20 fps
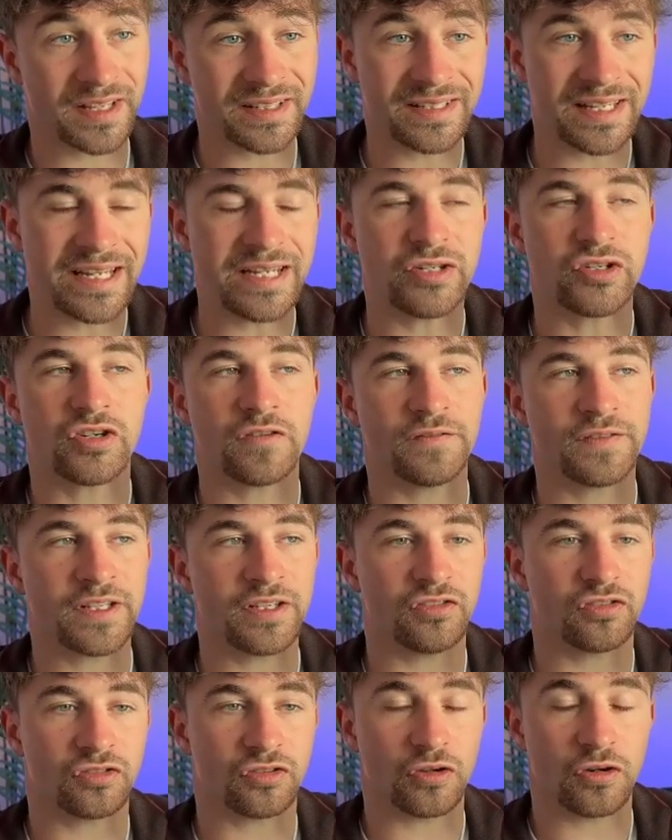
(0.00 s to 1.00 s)
and each of
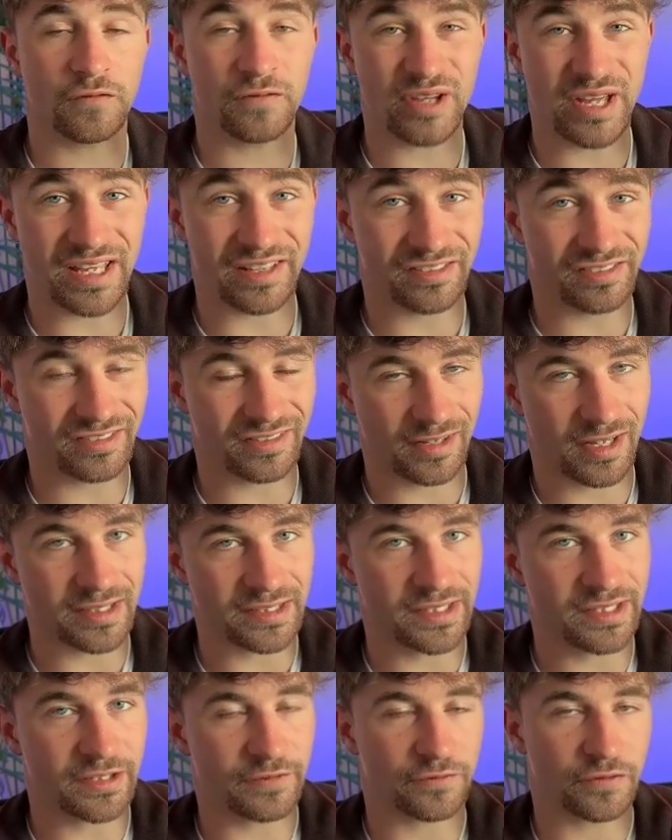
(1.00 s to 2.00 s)
these serve a
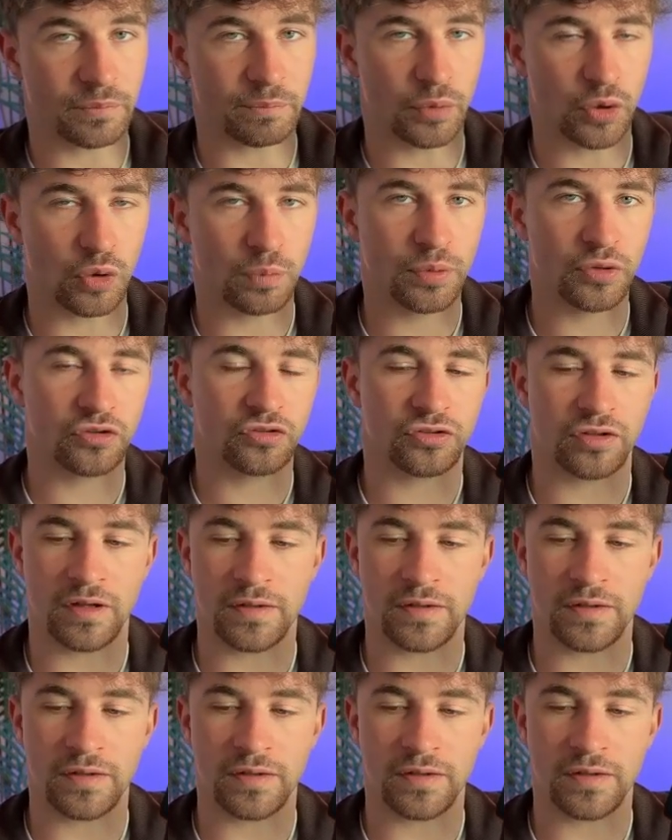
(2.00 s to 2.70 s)
slightly different purpose,